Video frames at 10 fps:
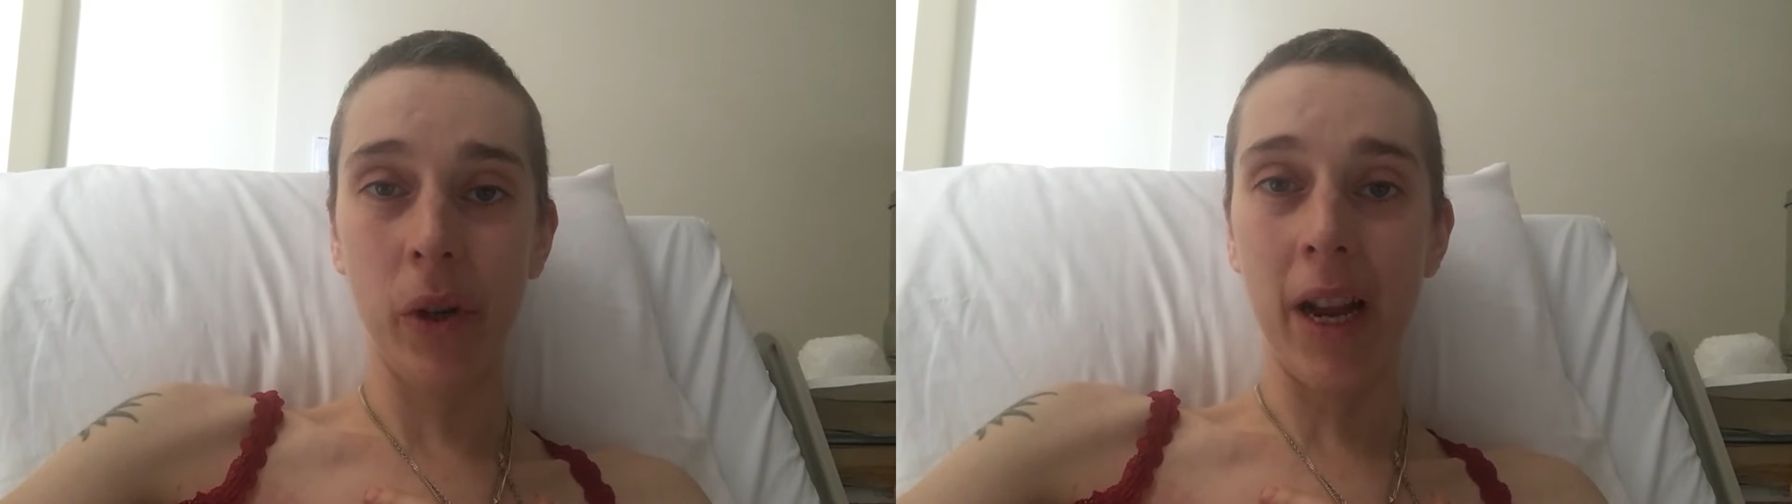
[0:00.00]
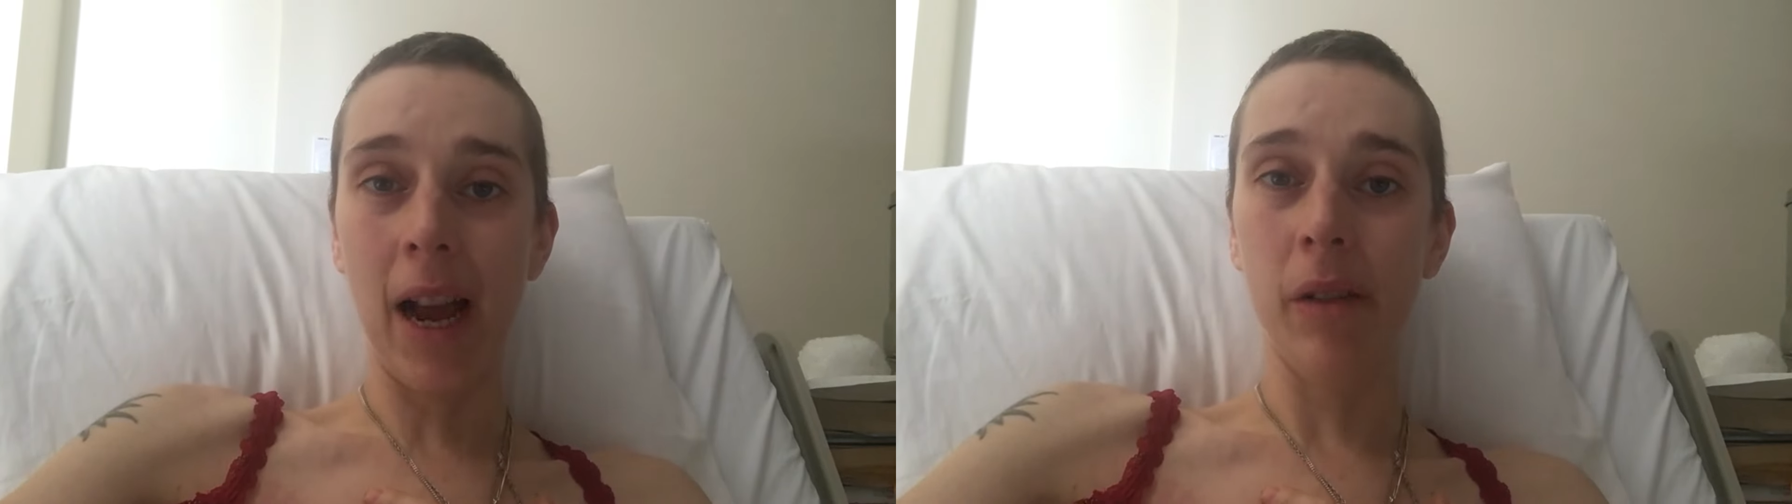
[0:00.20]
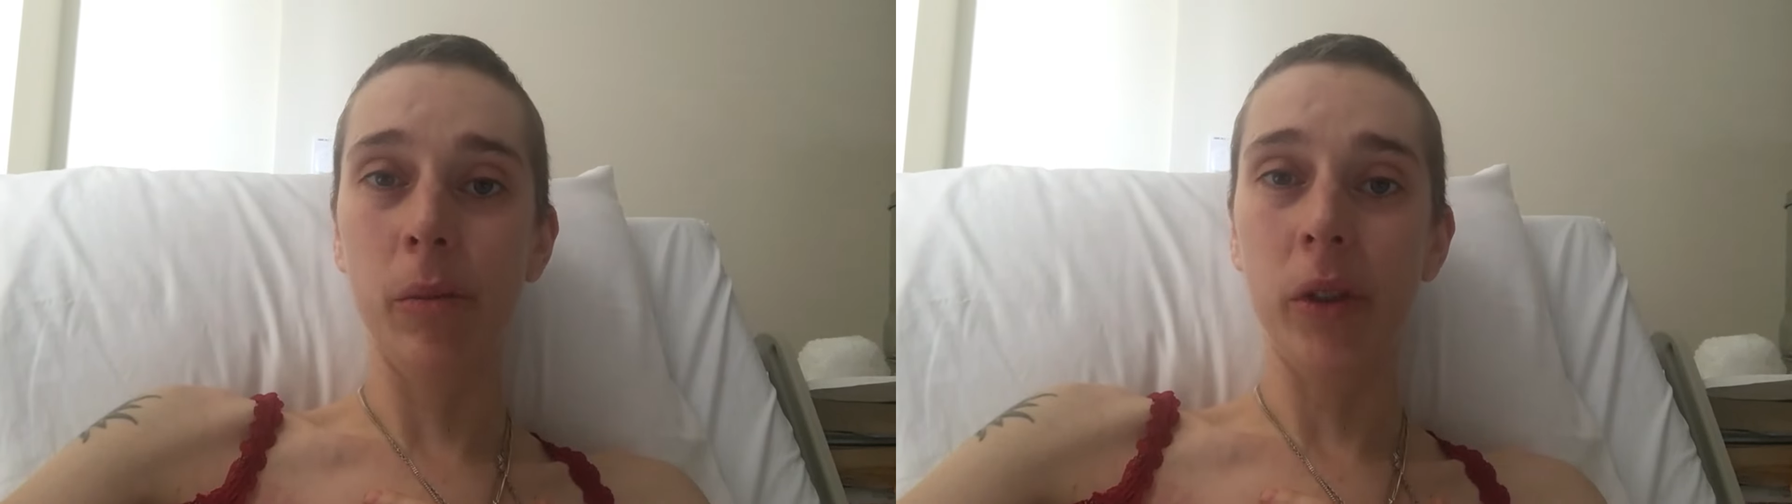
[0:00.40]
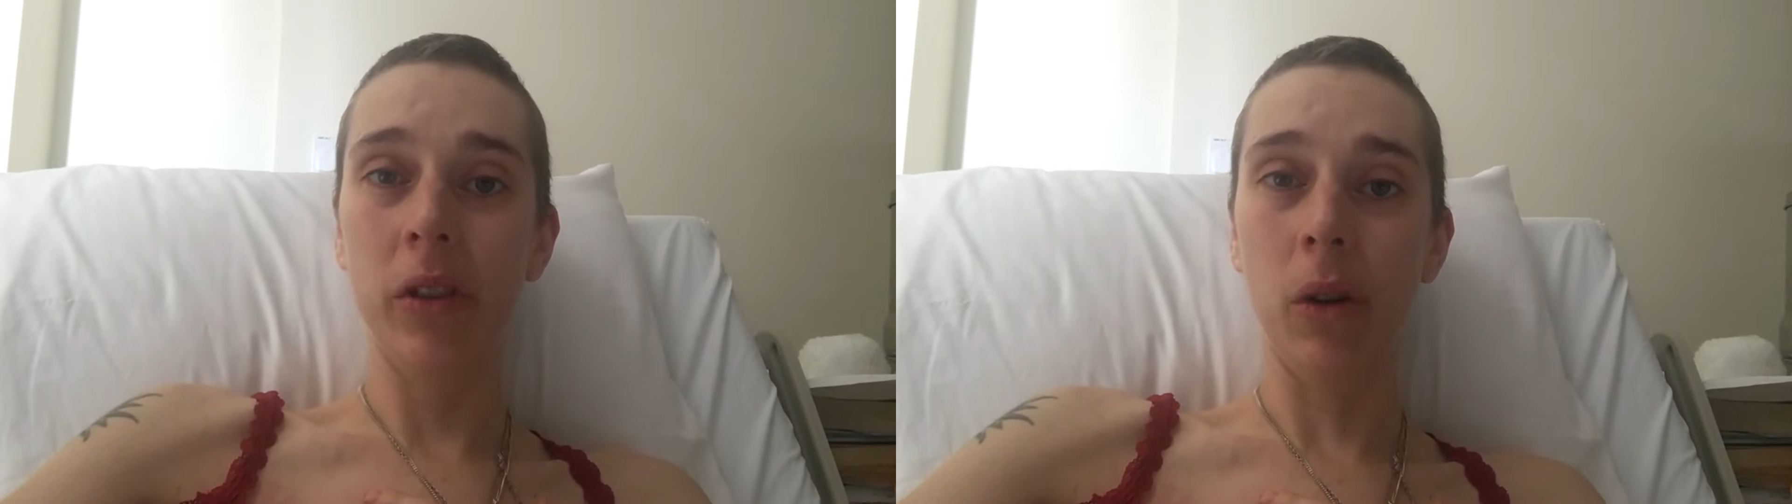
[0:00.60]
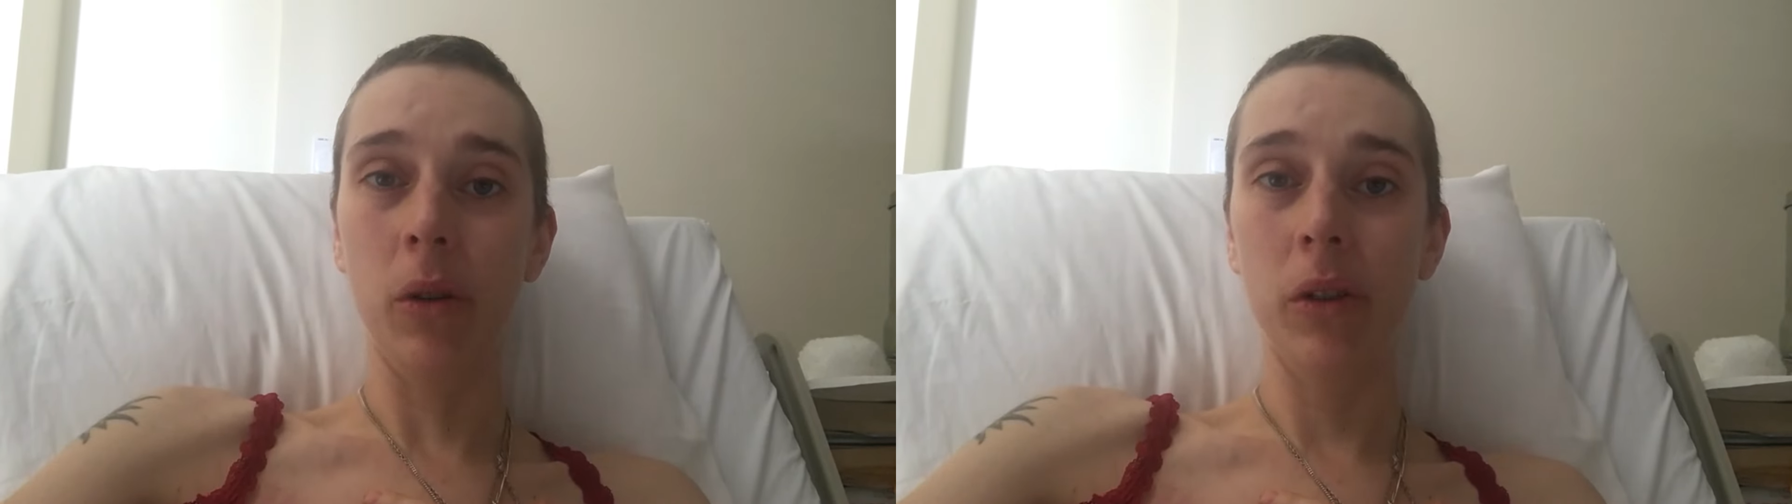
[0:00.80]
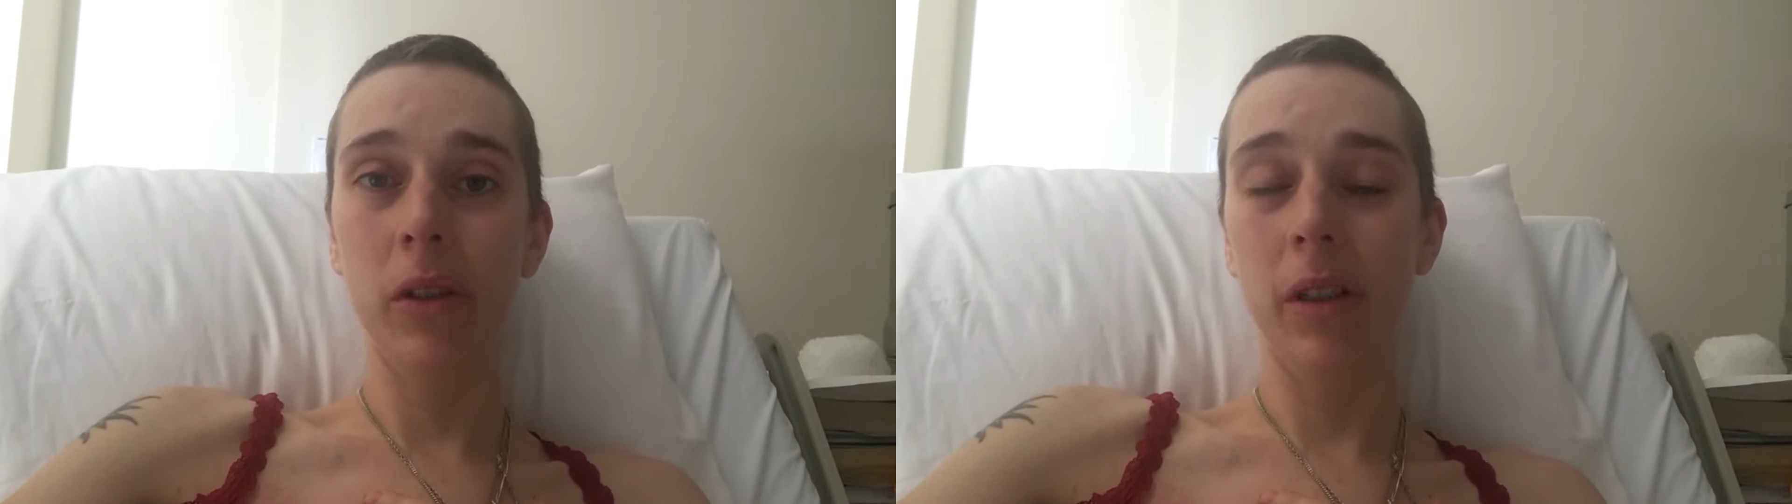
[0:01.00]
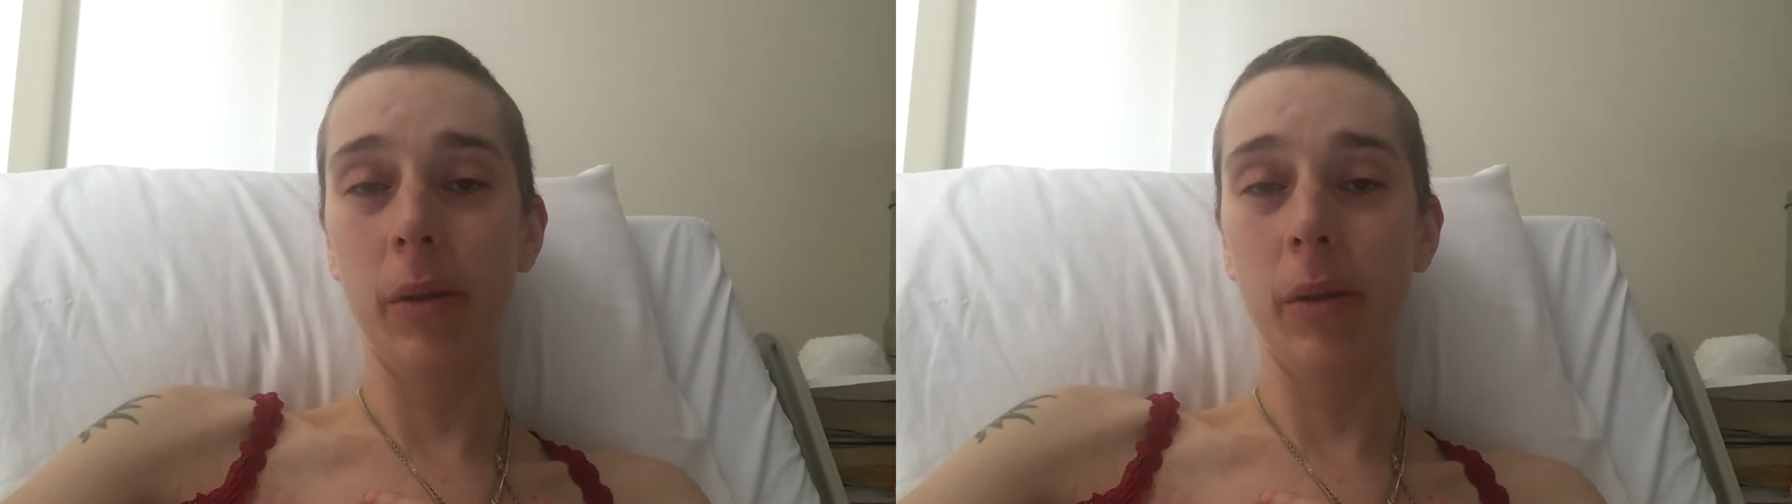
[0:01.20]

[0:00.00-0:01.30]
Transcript: and a half months old.